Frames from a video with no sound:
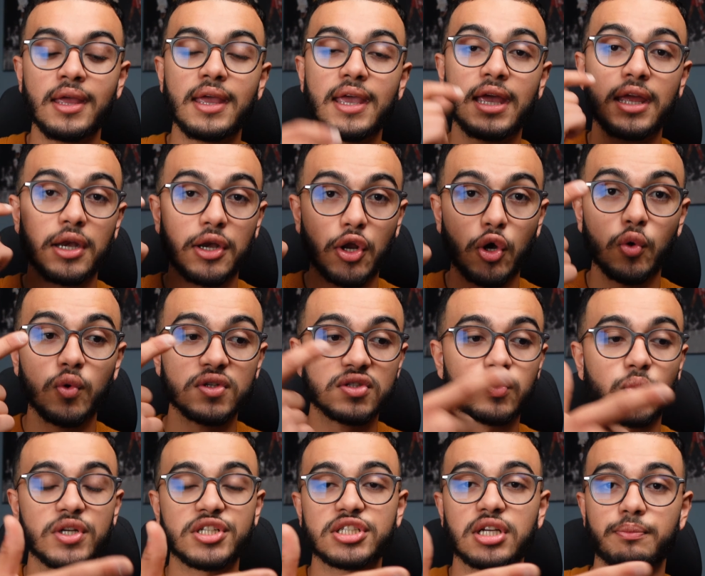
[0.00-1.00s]
It knows
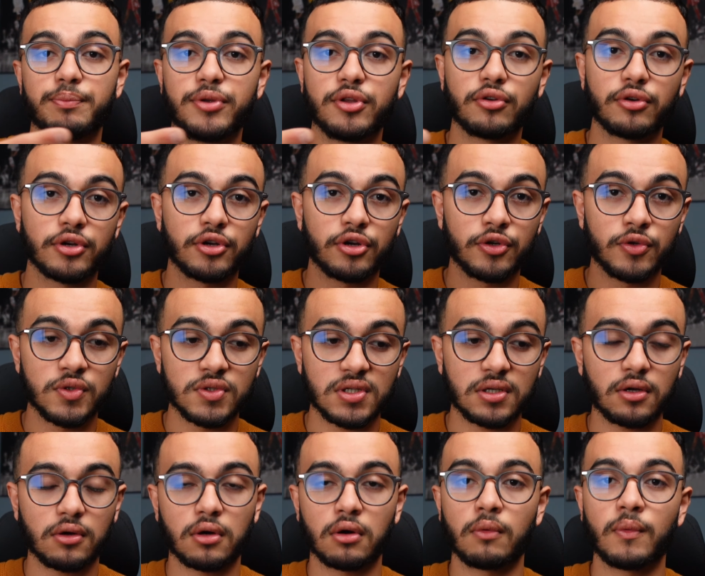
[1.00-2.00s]
which computer you're
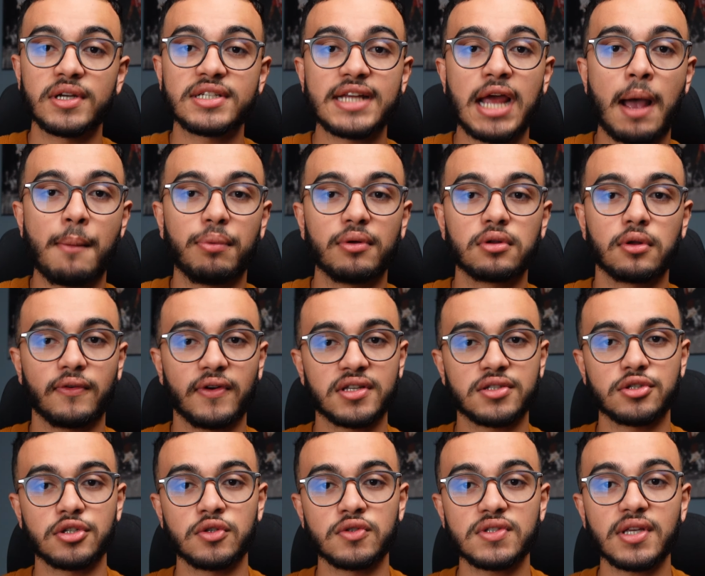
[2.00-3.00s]
using or which Apple
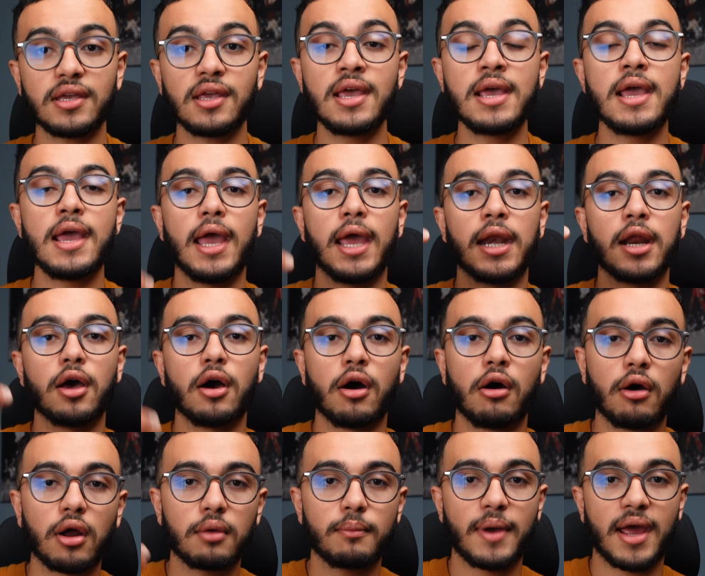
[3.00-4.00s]
device you're using, and it
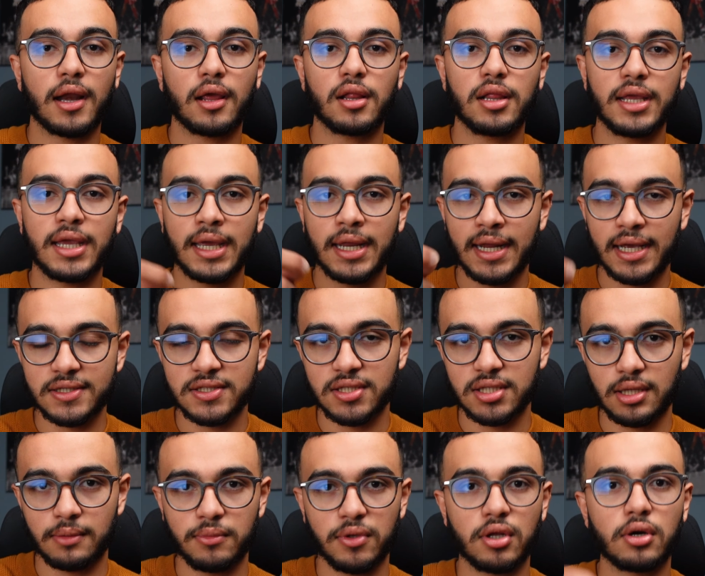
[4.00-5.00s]
automatically connects to
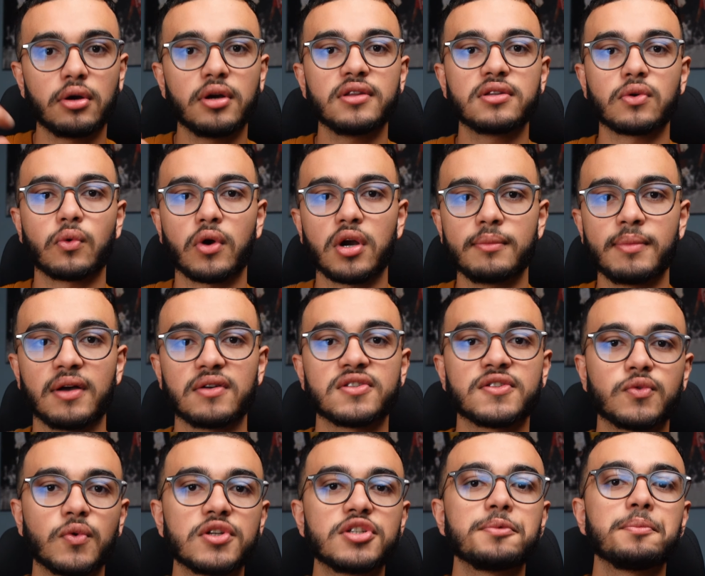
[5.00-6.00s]
them. You don't need to worry about
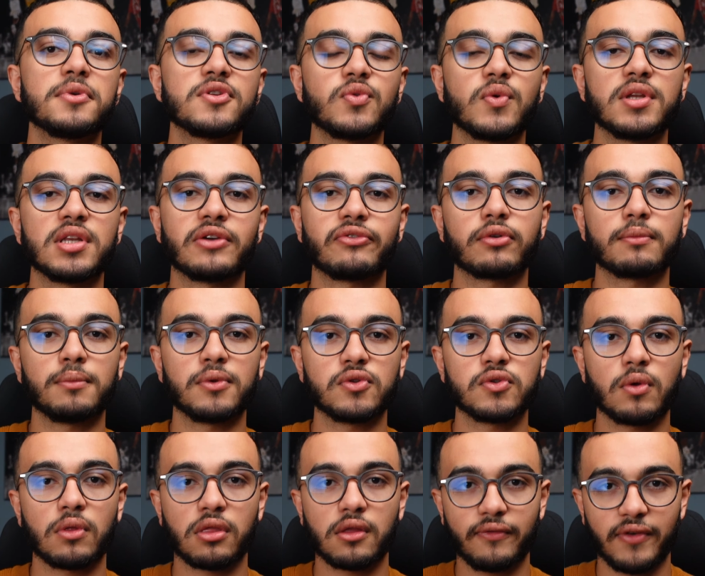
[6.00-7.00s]
switching between different
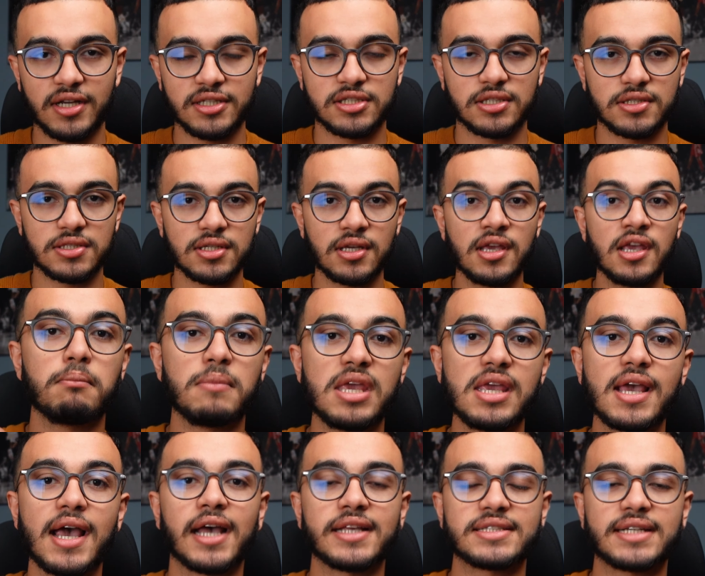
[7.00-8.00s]
Bluetooth devices.
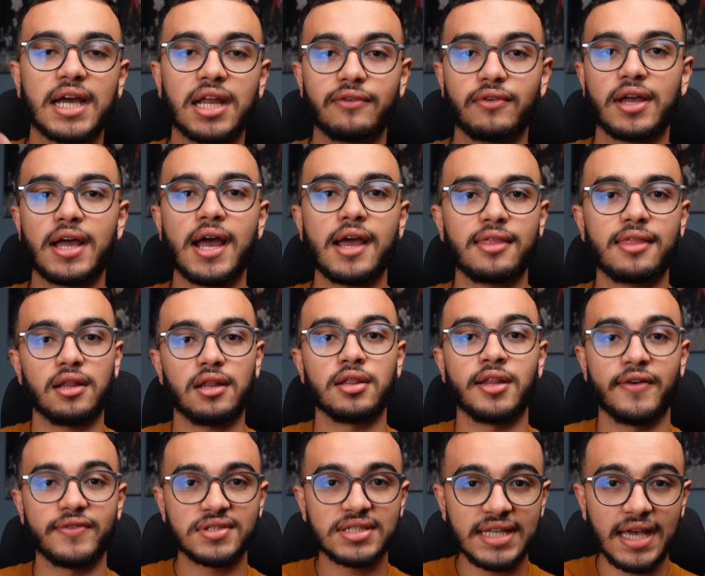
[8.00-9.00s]
Me, as kind of a guy
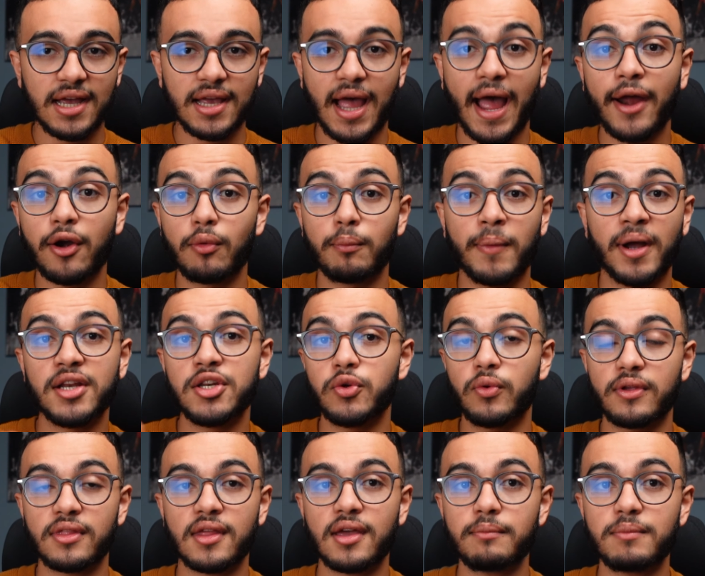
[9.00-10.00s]
loves tech, I don't mind
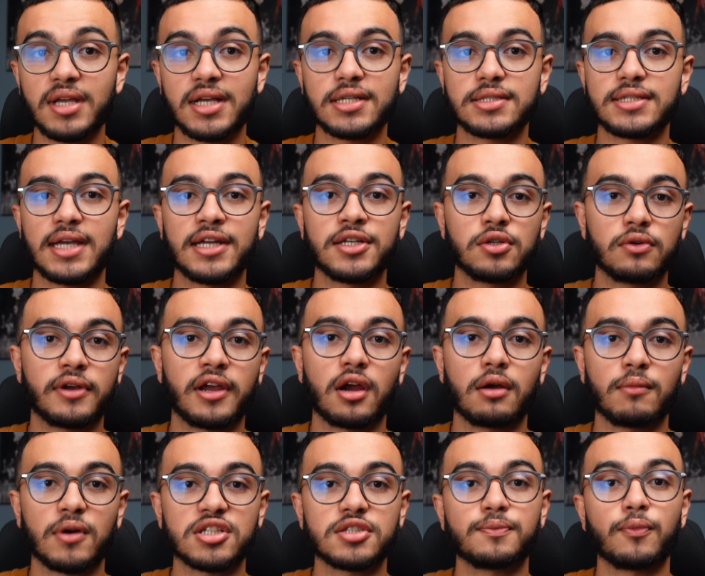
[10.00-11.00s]
doing that because I do care
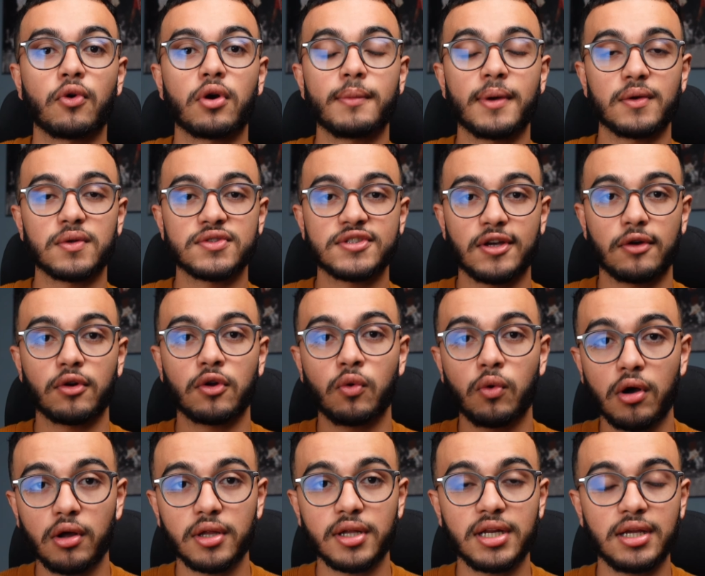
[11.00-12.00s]
much more about sound
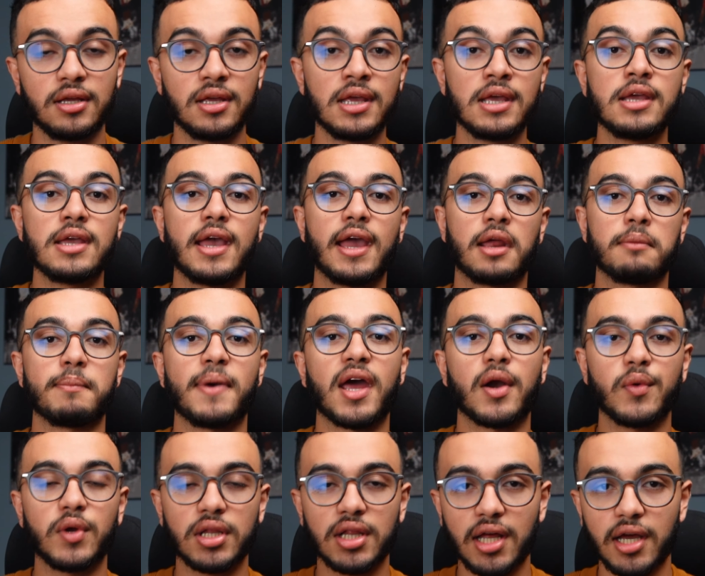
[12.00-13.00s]
quality and
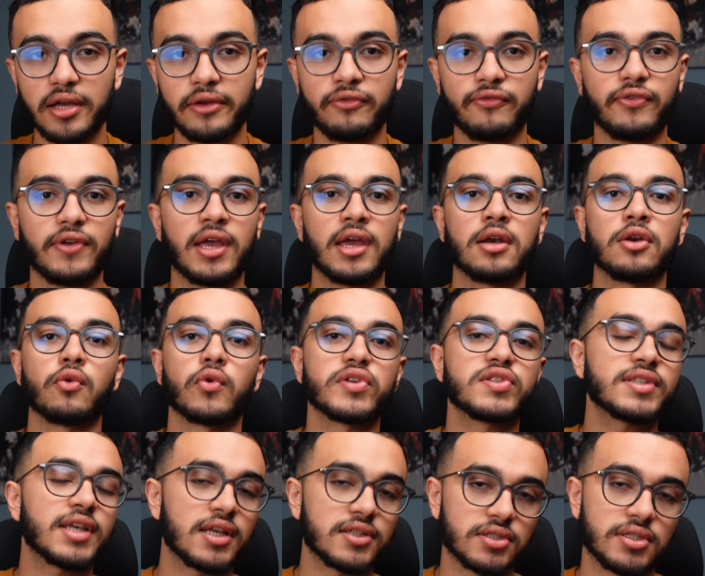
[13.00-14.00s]
battery life and
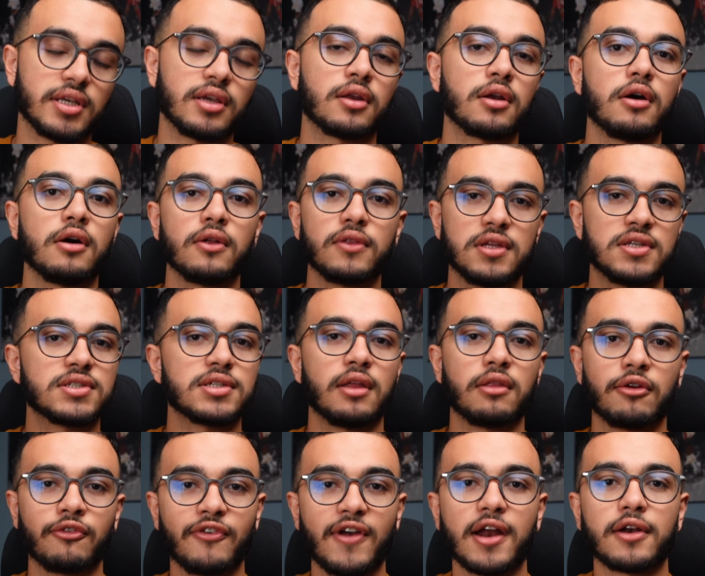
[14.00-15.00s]
noise canceling and all these
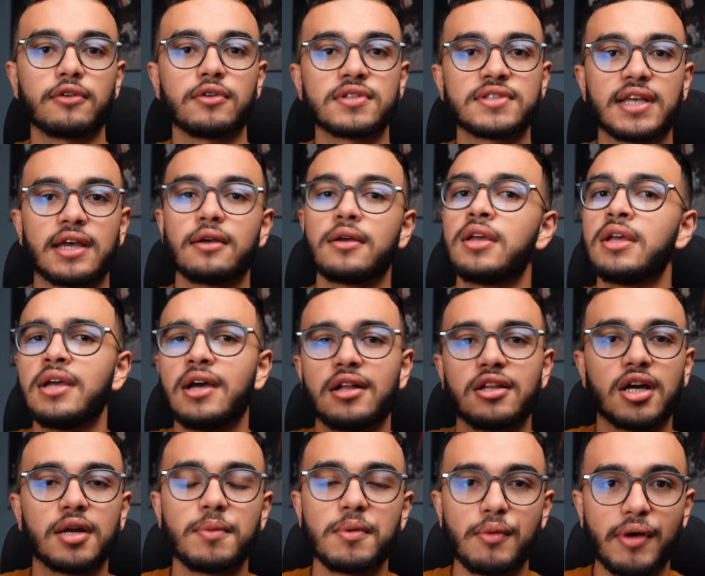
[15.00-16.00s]
other factors that a
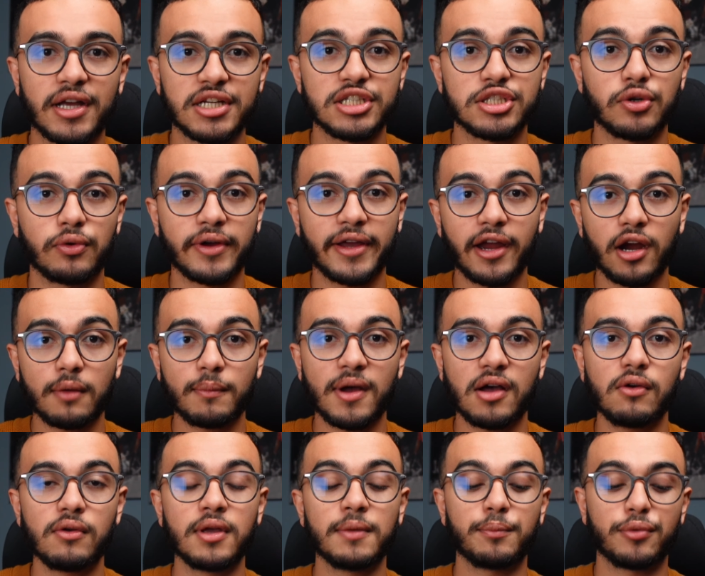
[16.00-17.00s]
lot of people actually don't care
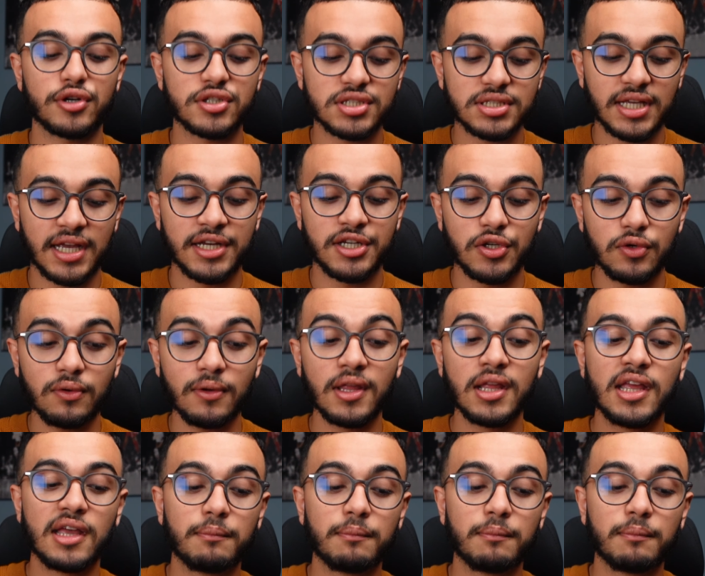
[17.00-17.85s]
about. Personally, I do.